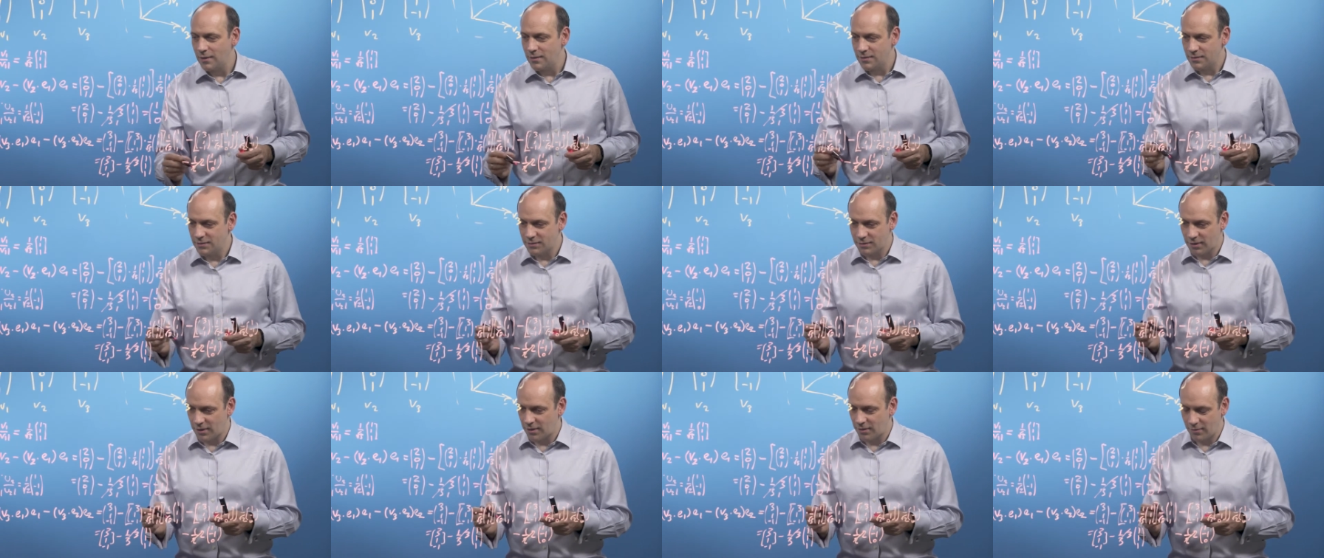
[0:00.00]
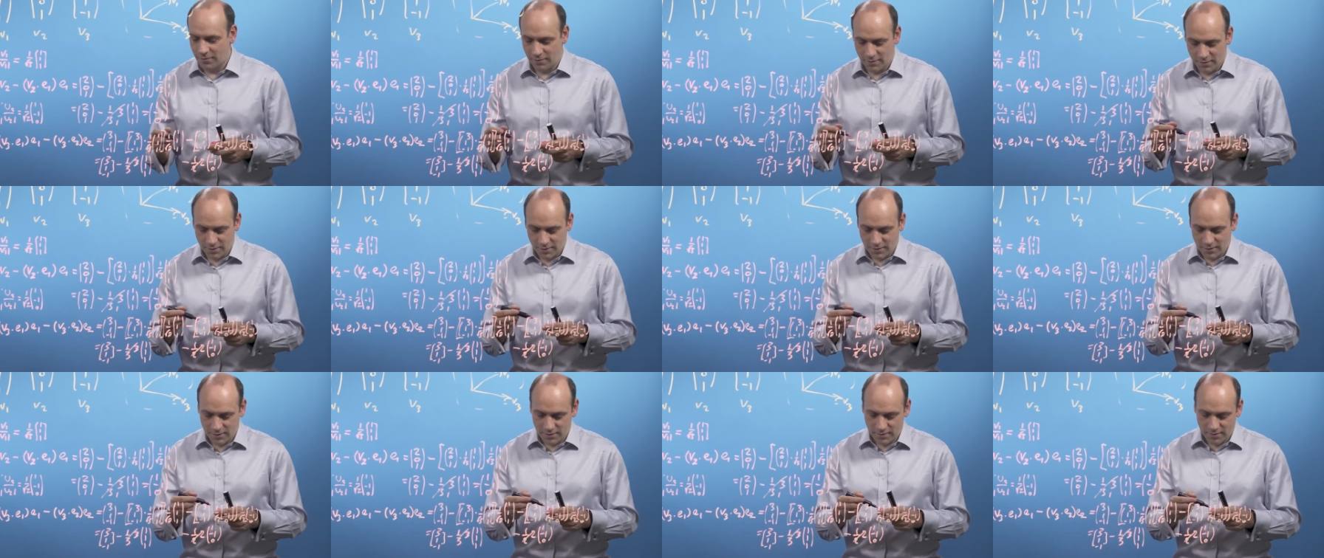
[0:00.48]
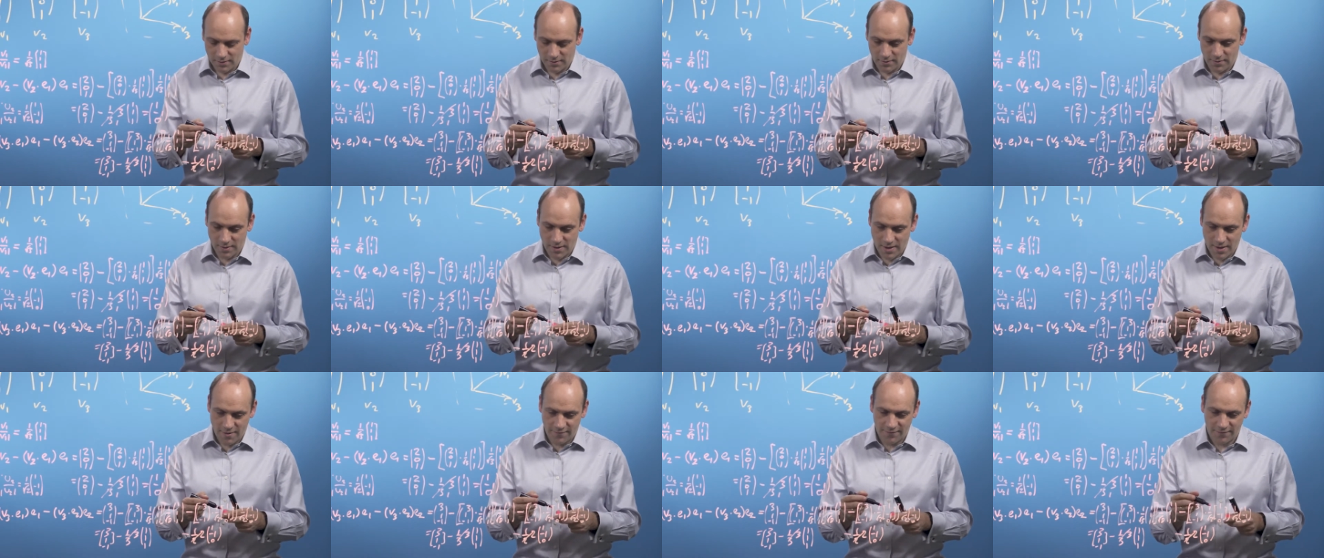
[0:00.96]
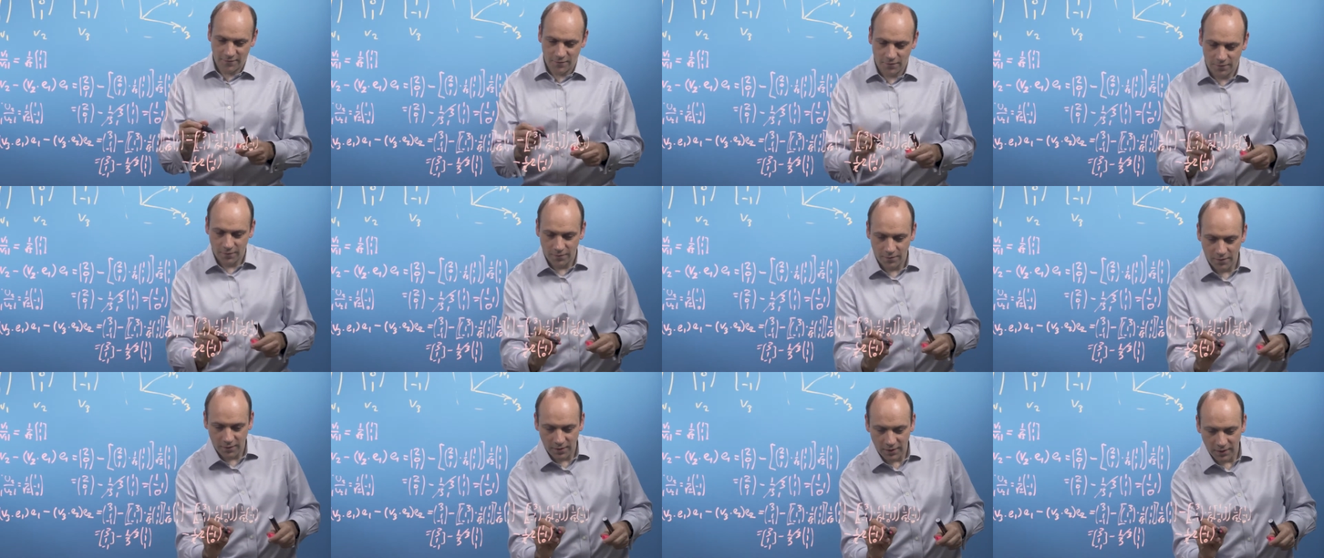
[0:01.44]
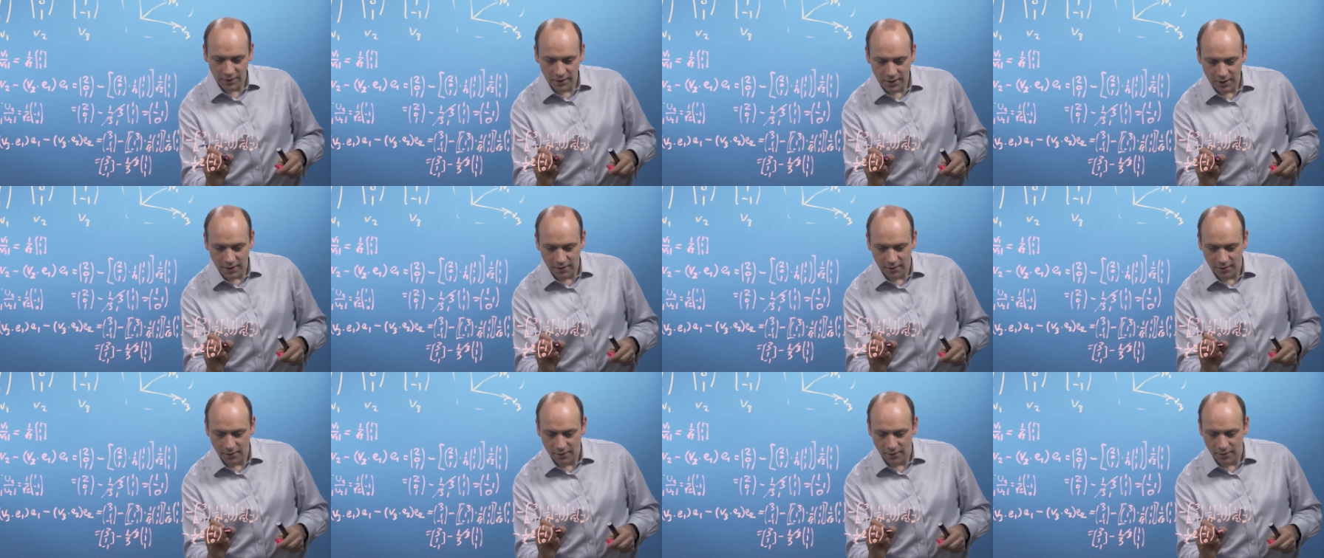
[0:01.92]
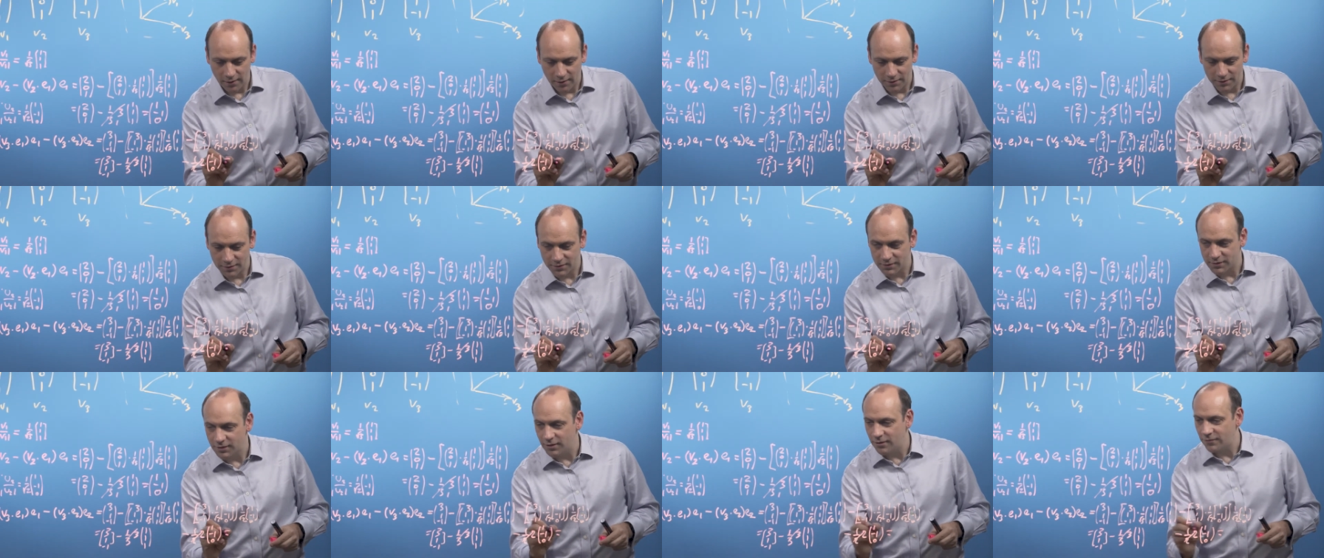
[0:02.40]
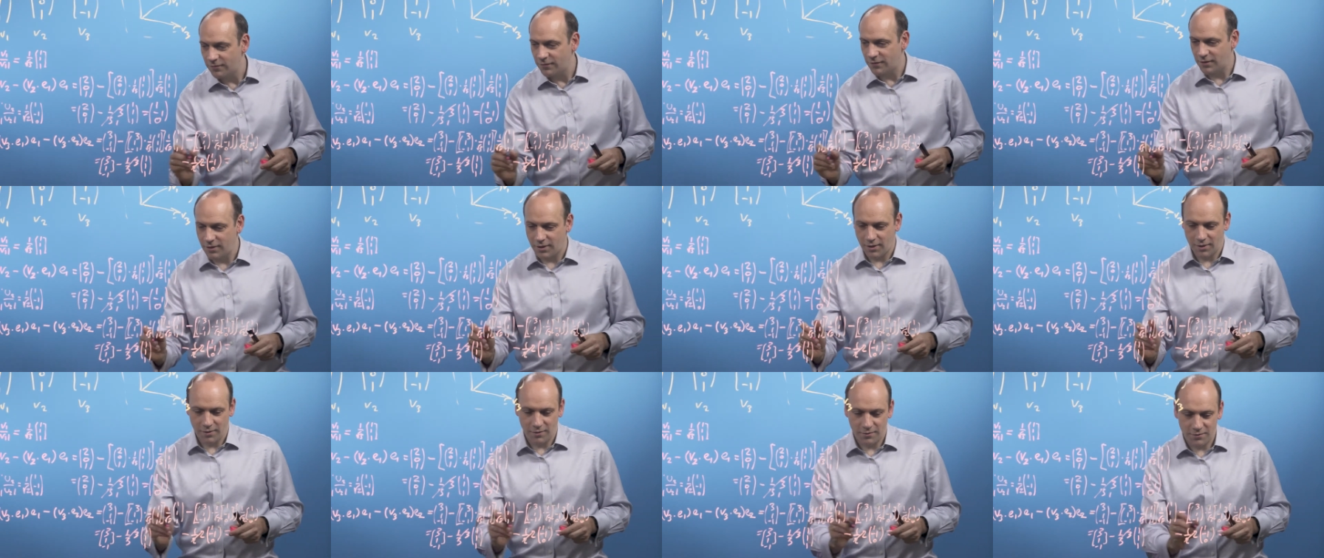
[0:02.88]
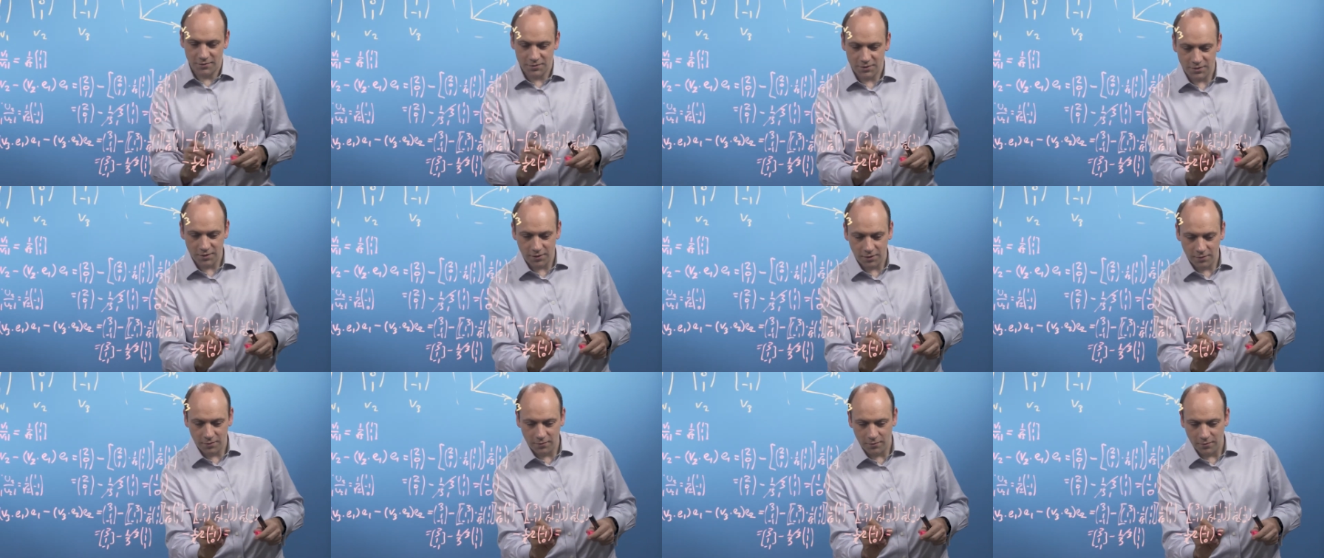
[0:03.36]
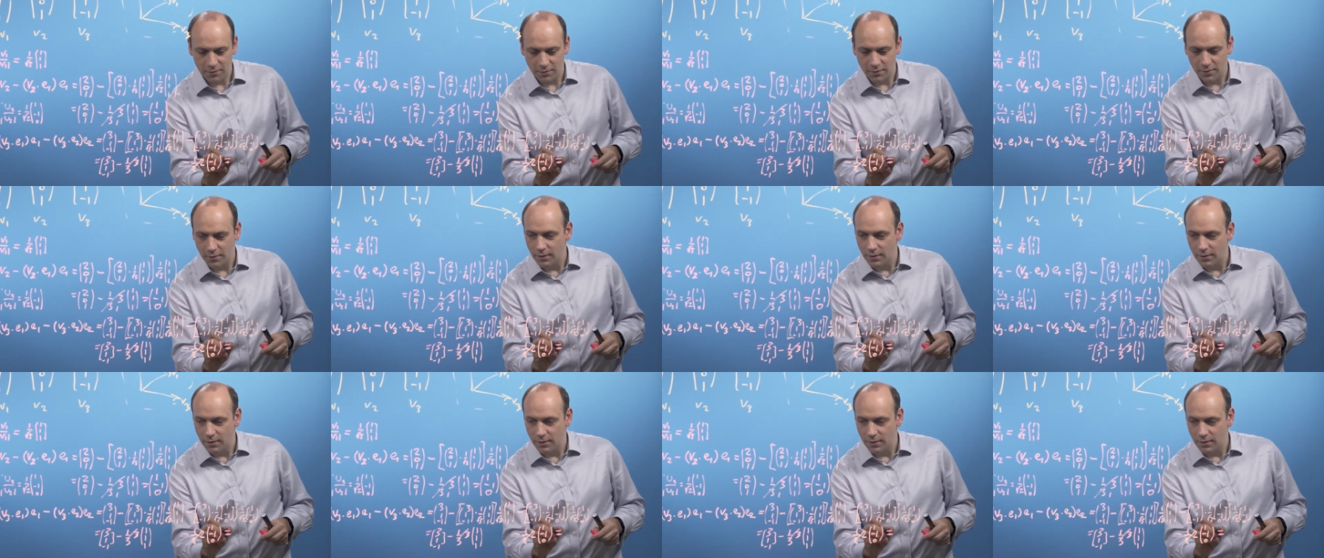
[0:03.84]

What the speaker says: So therefore, I get an answer for U2